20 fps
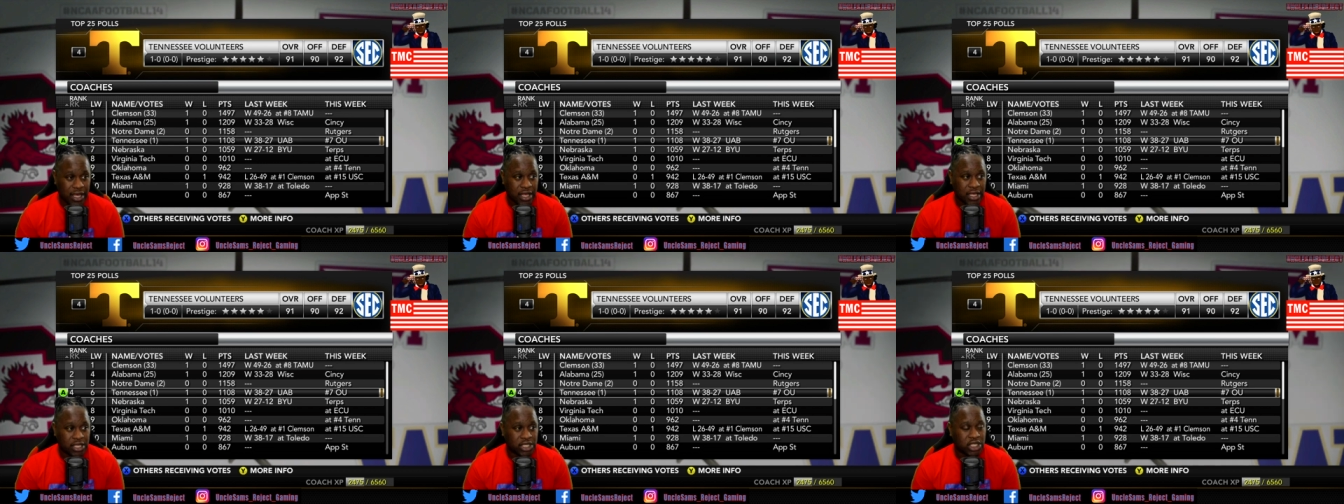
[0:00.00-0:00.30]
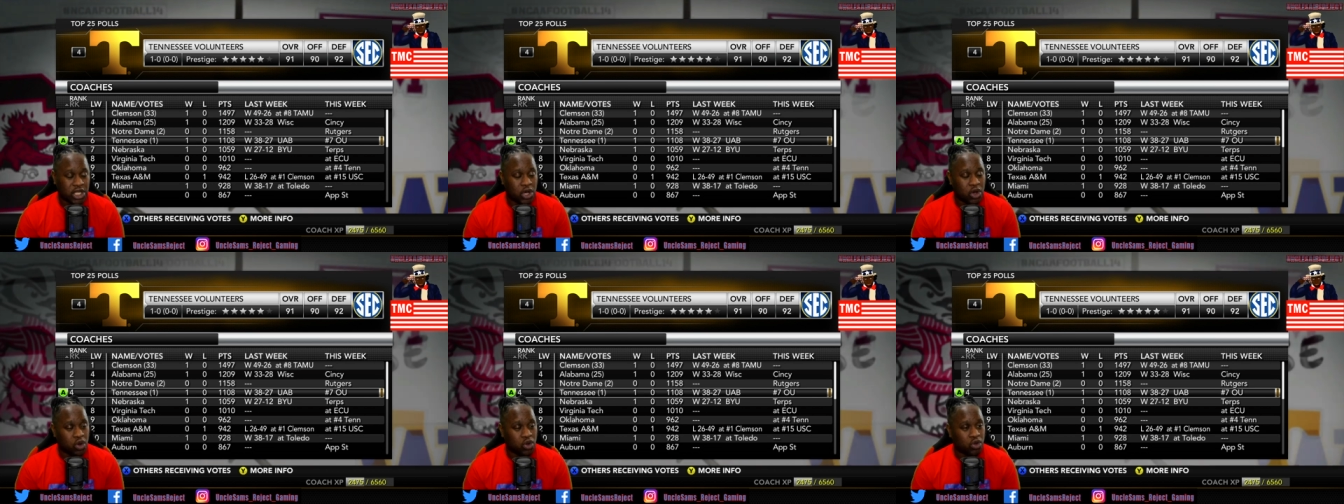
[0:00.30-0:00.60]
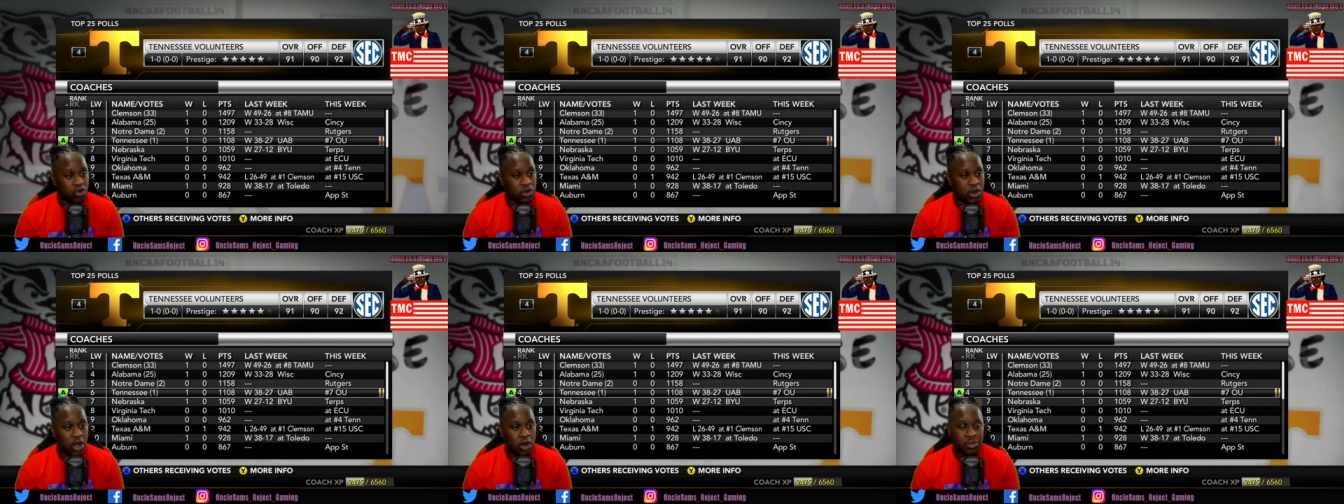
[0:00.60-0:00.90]
So
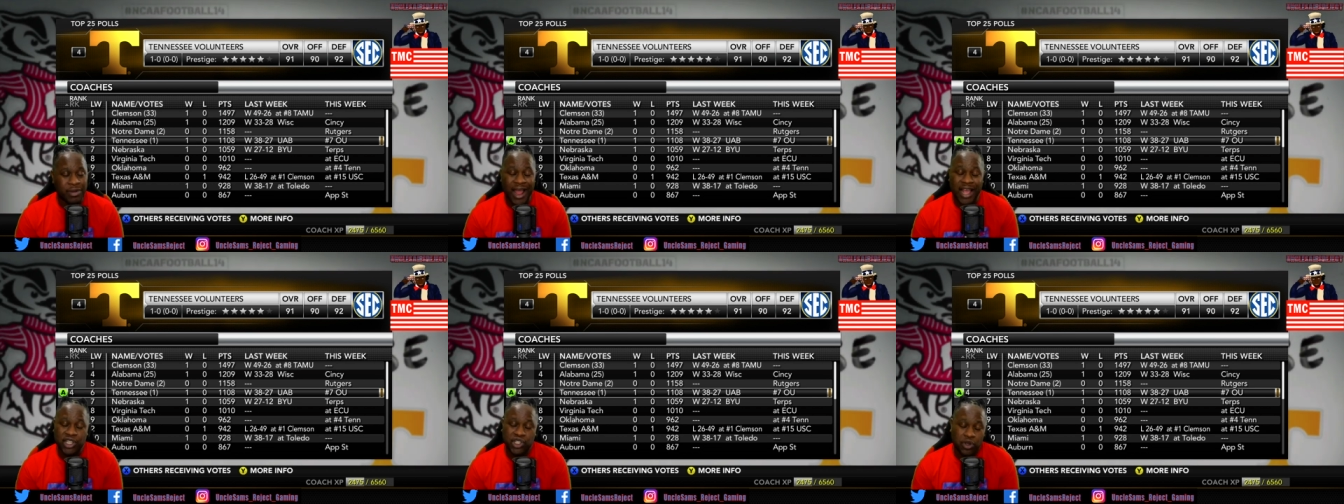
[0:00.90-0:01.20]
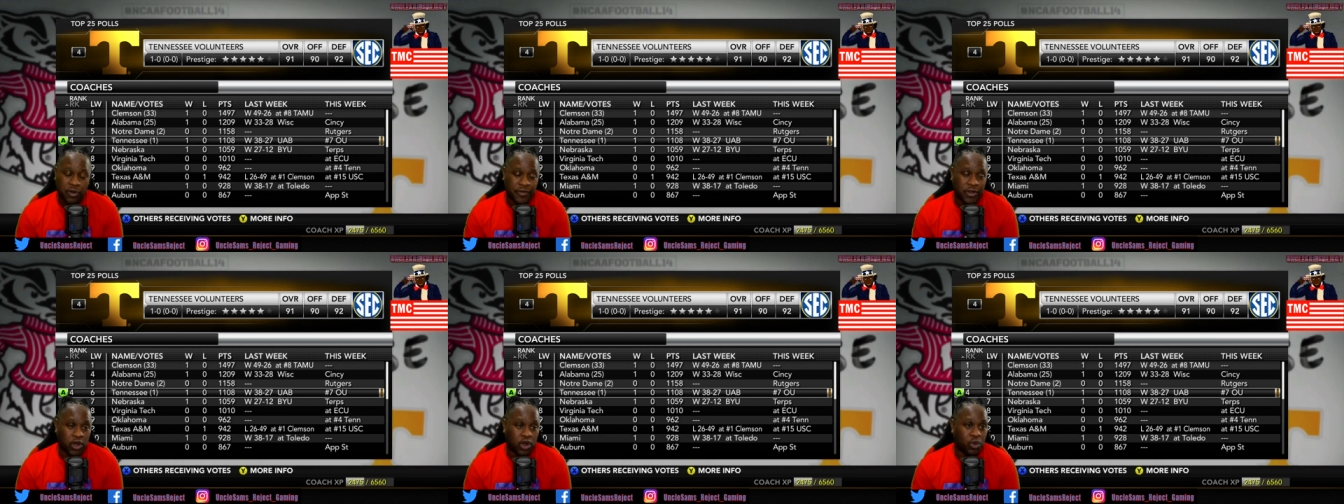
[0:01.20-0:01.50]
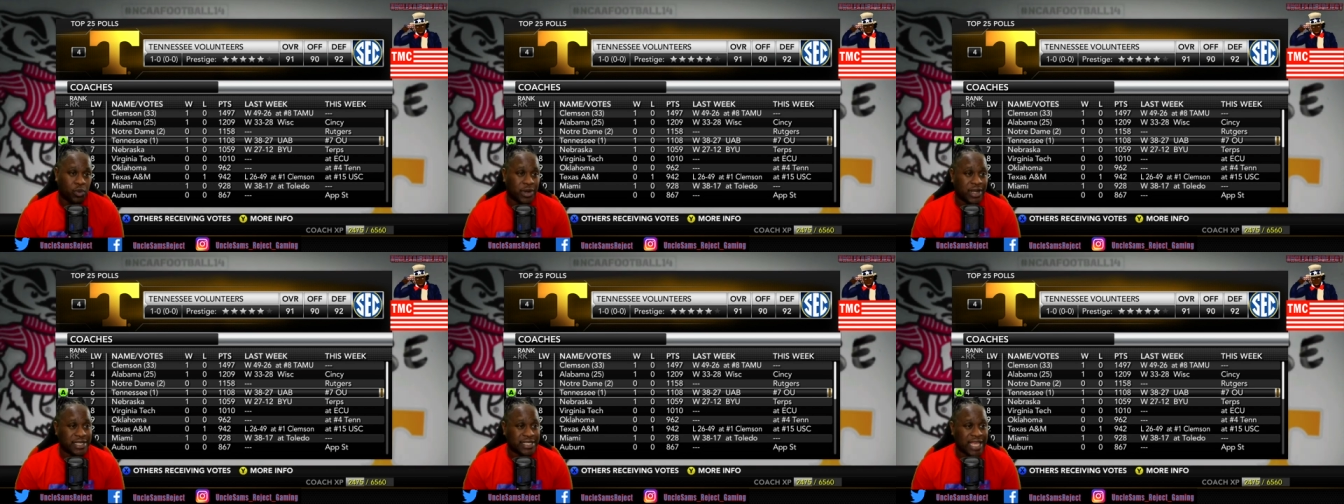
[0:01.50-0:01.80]
you know, not sure if they're gonna
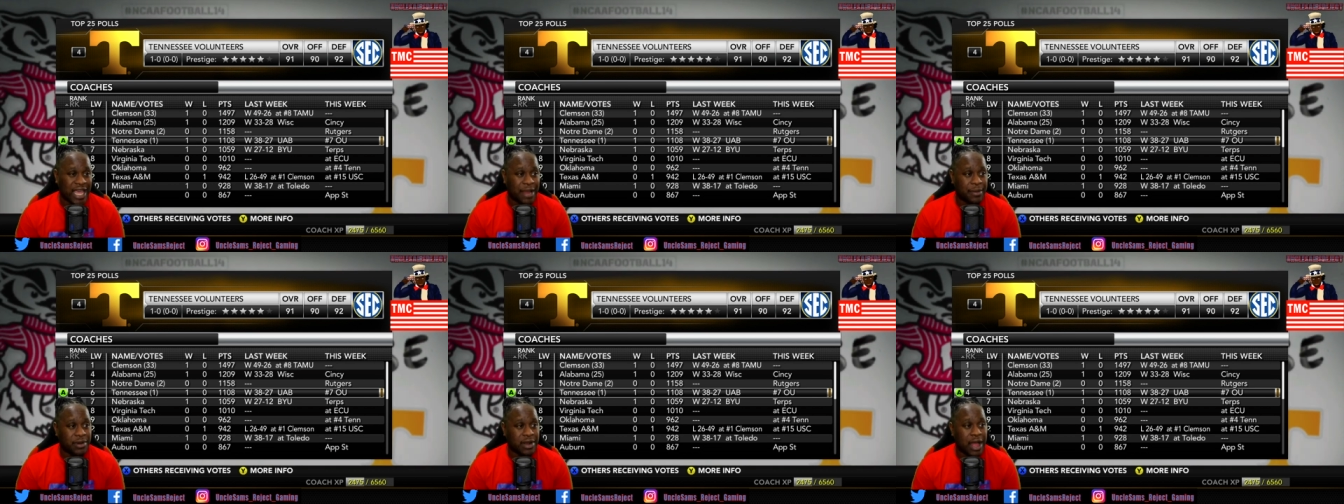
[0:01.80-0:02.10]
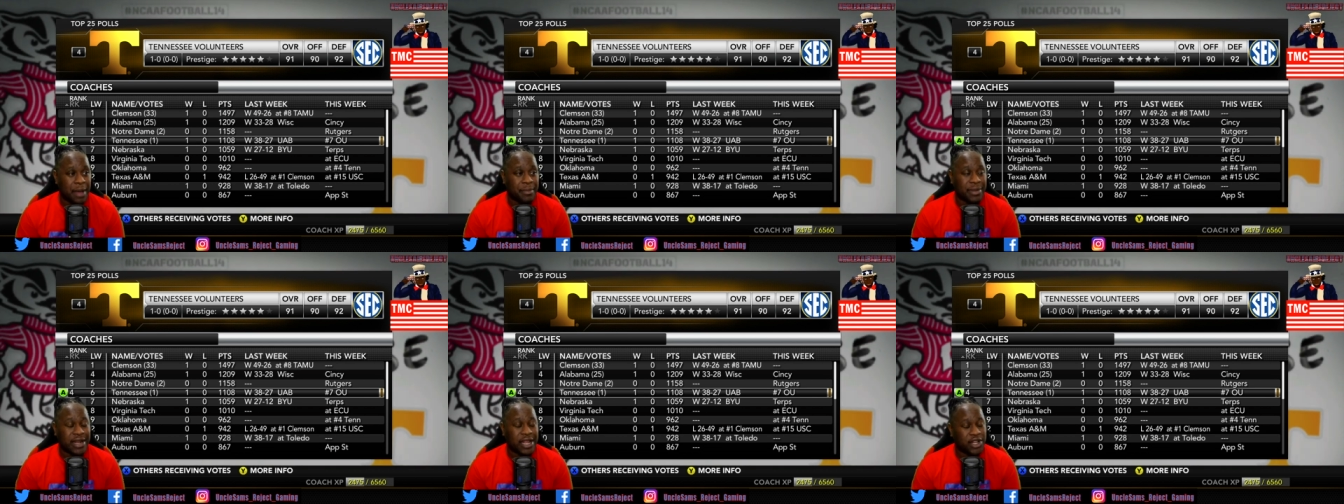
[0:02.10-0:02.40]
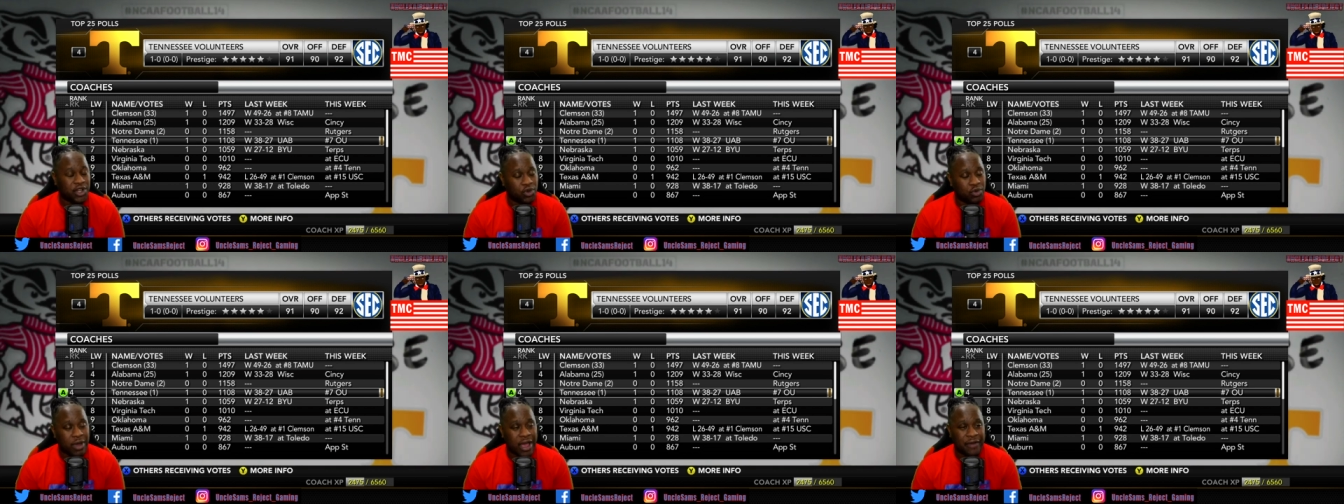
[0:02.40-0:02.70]
win this game or not, but they
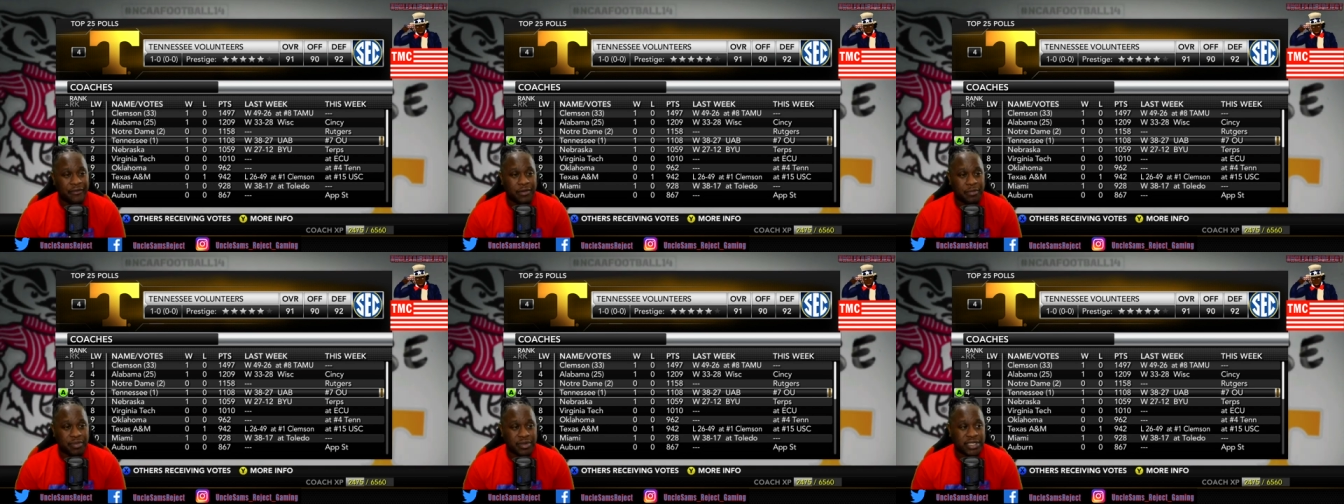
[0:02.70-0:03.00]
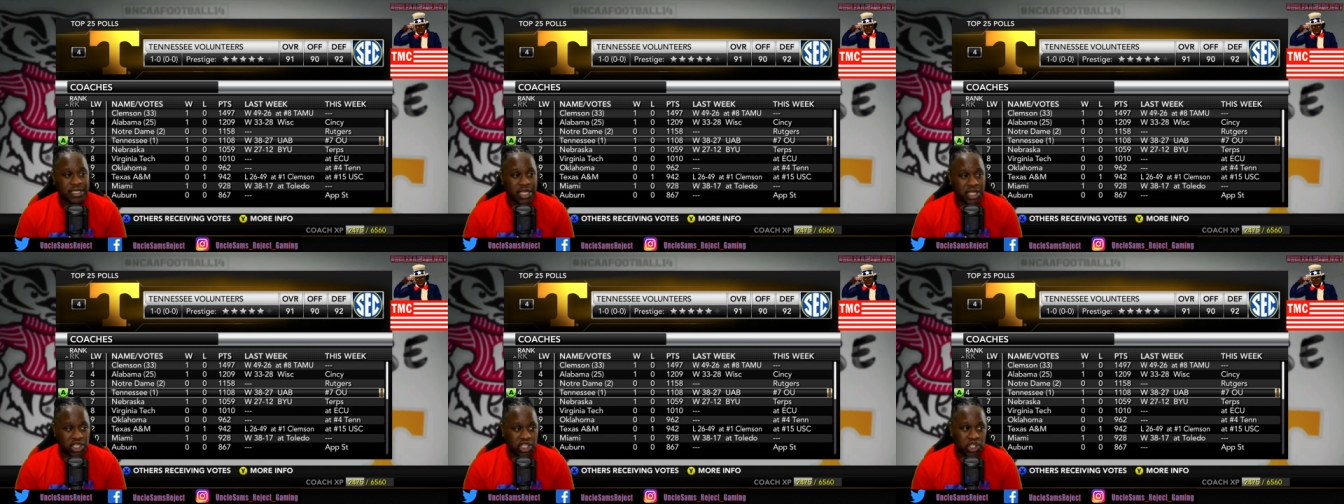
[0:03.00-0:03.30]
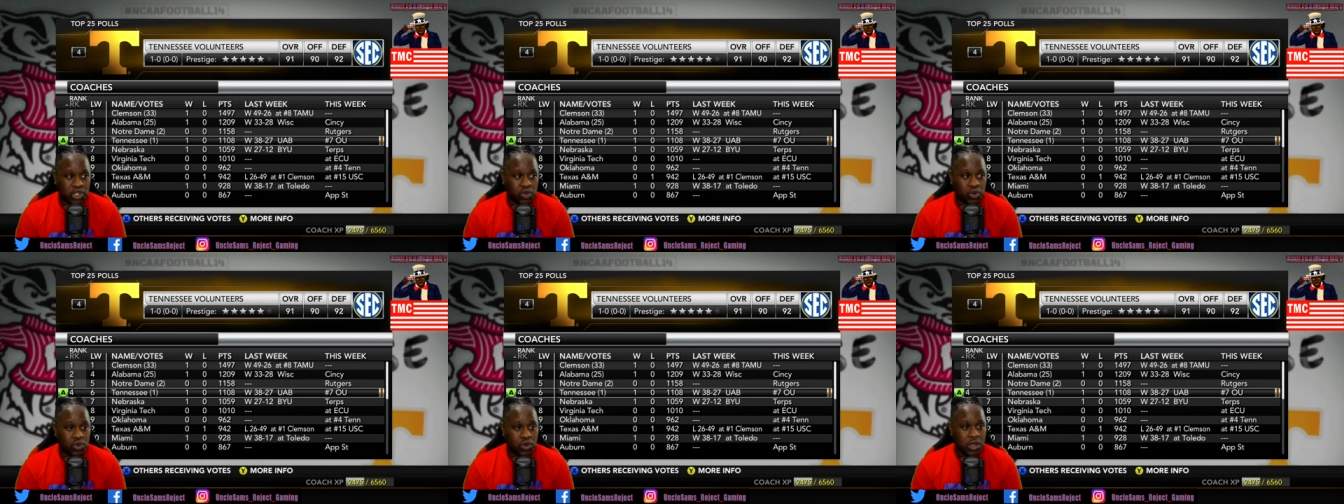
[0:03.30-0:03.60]
do have a
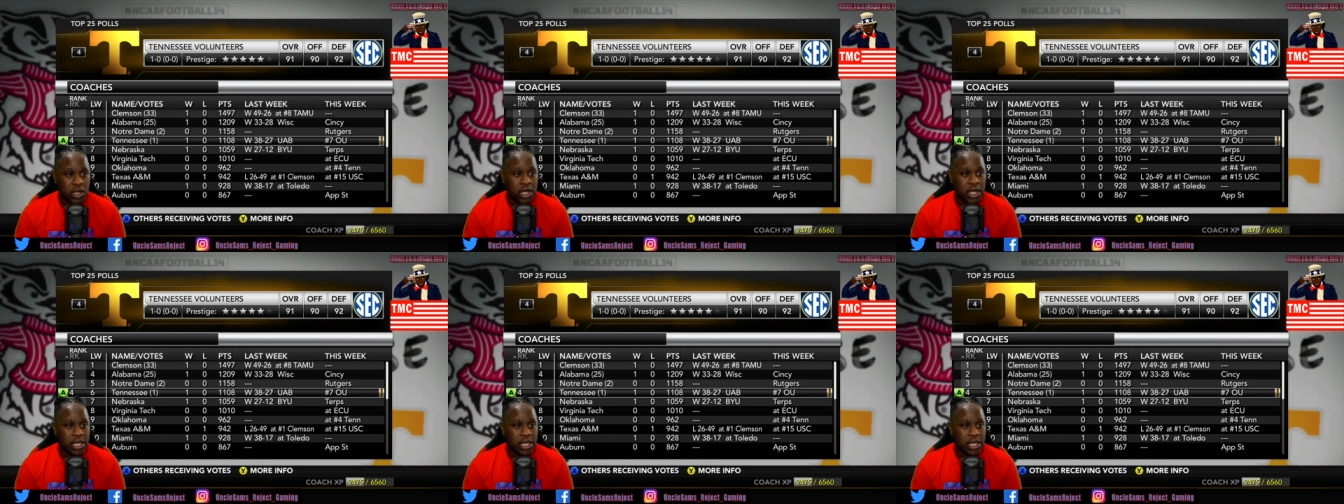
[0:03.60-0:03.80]
potential